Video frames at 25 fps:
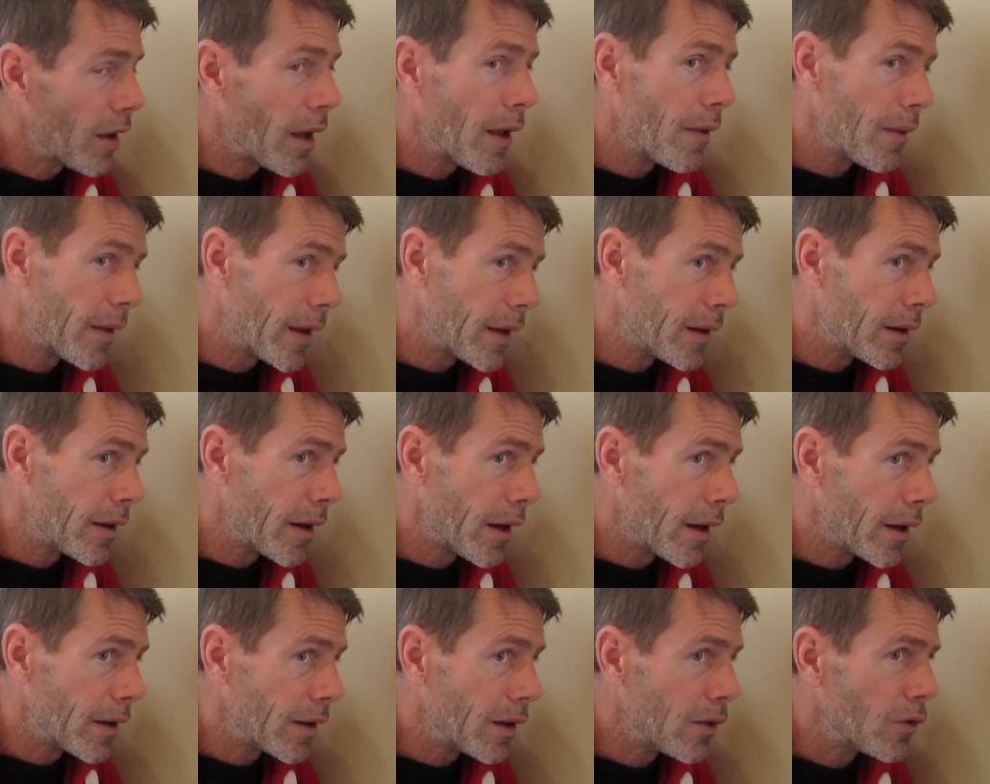And
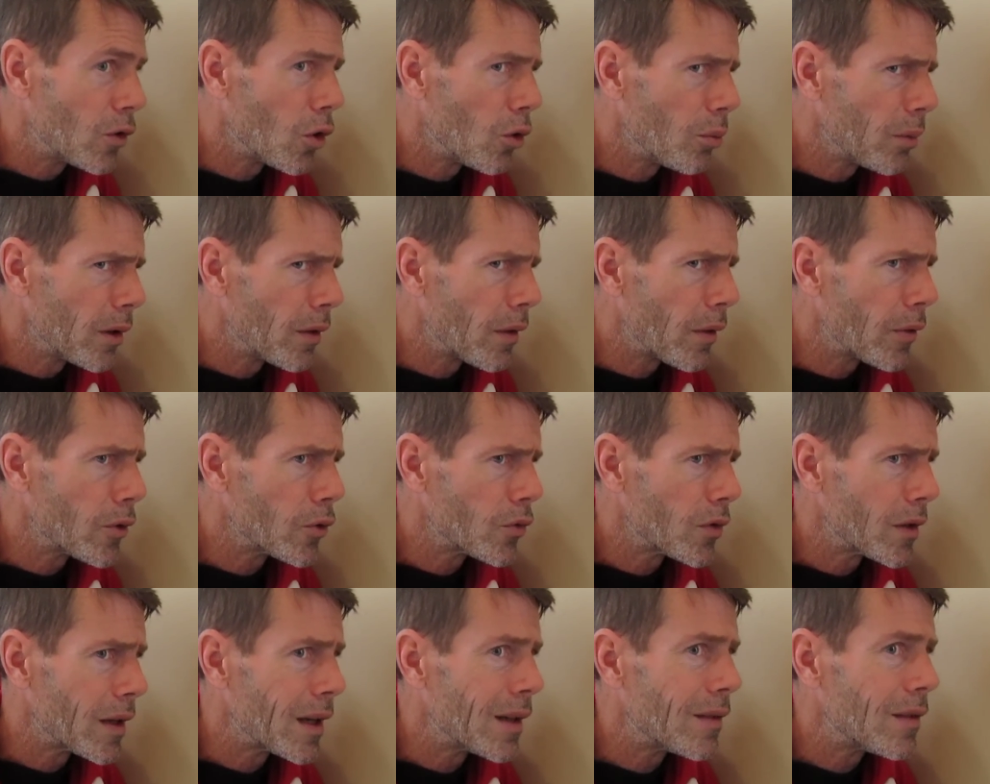then he told me that
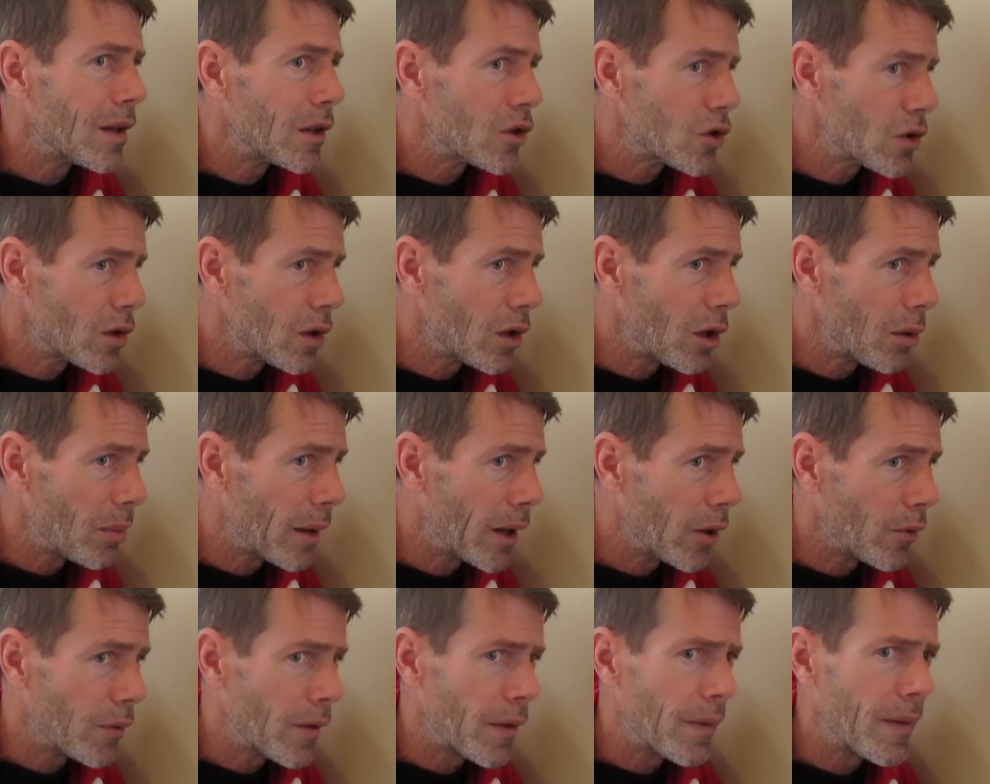there's an additional
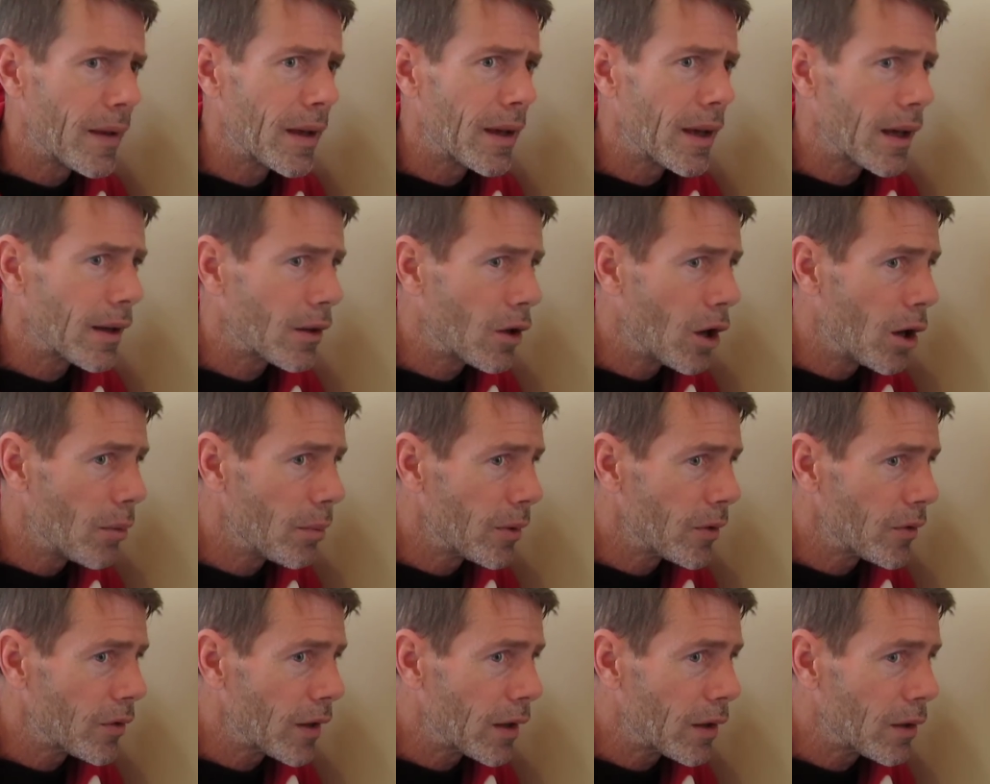amount that they get
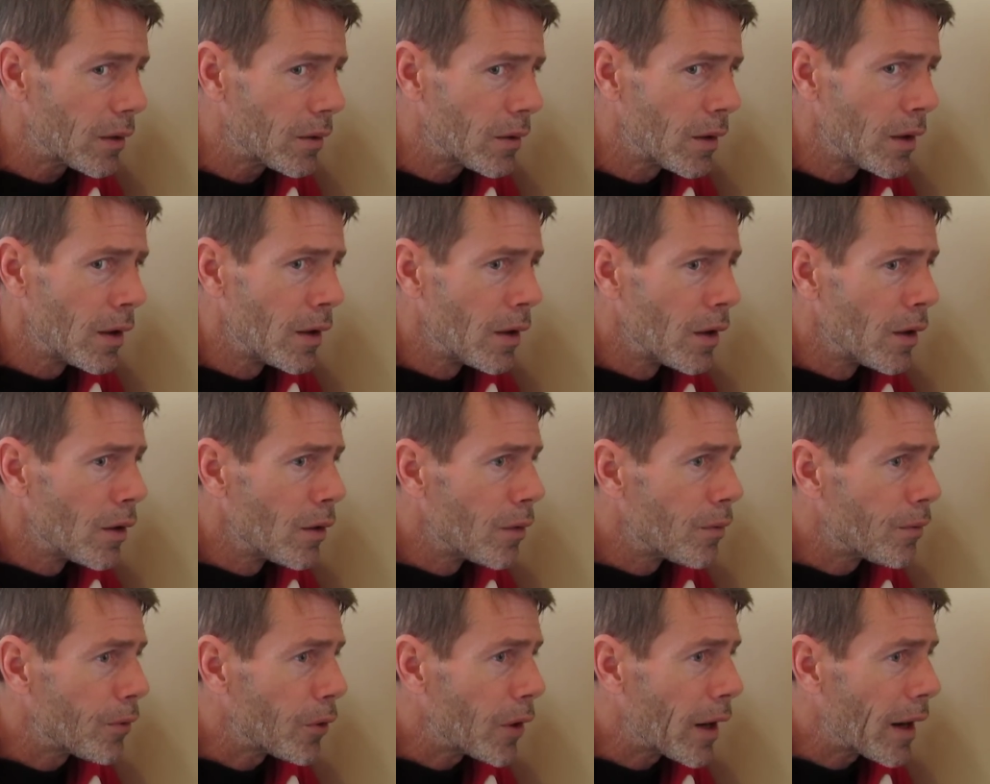compensated
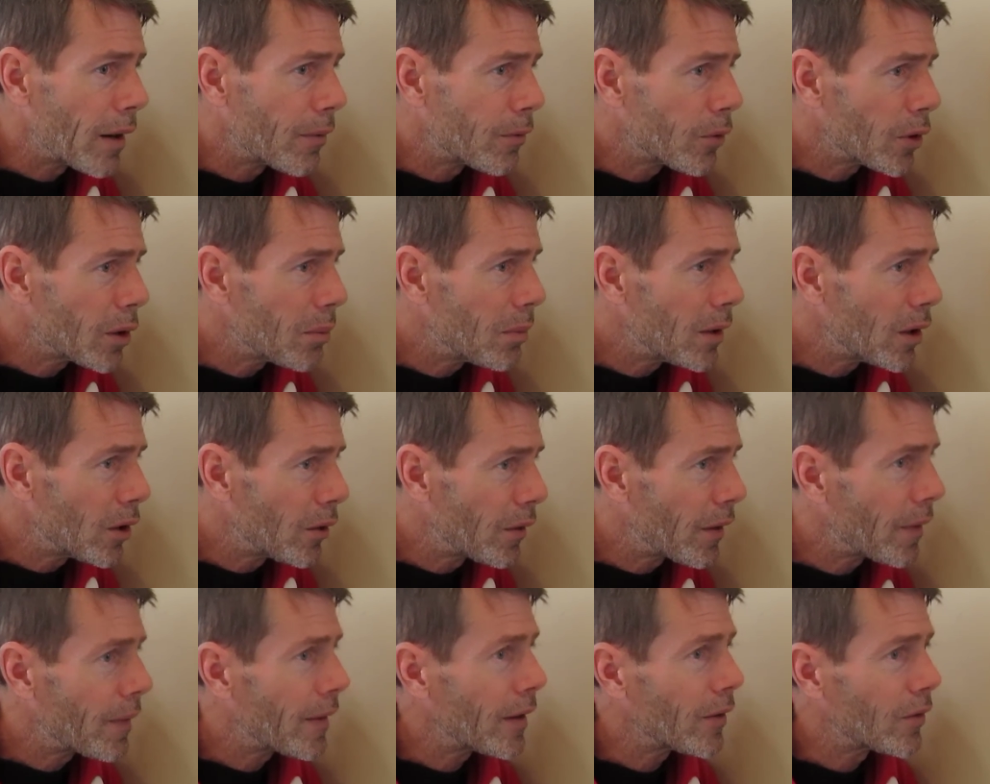for every meal
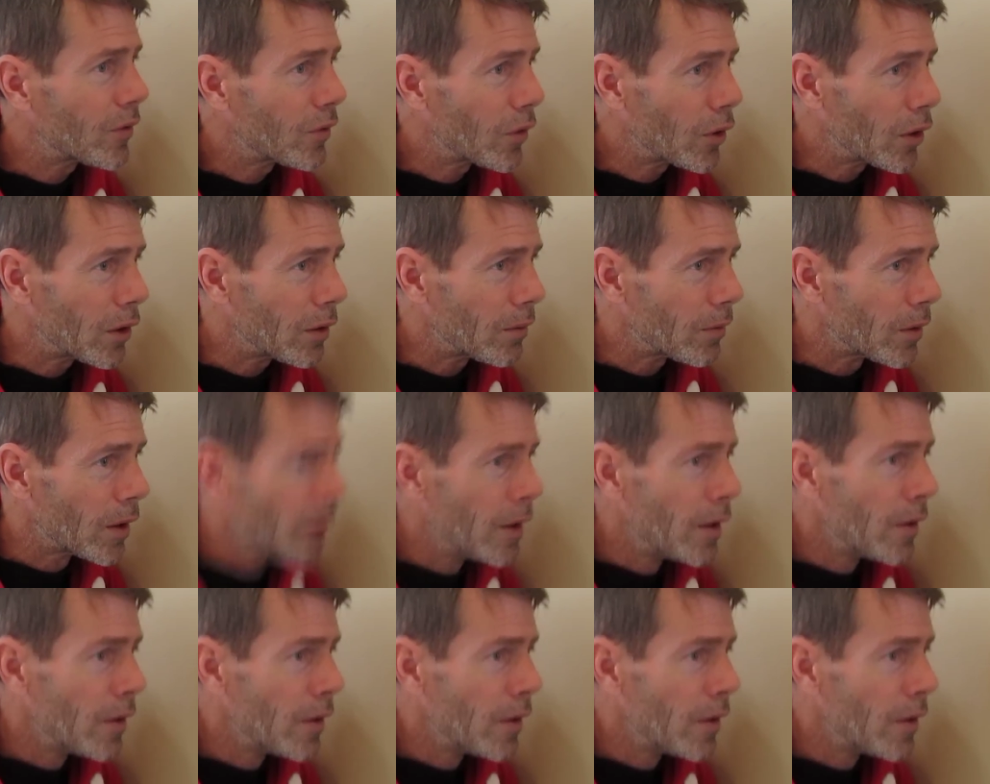that they serve.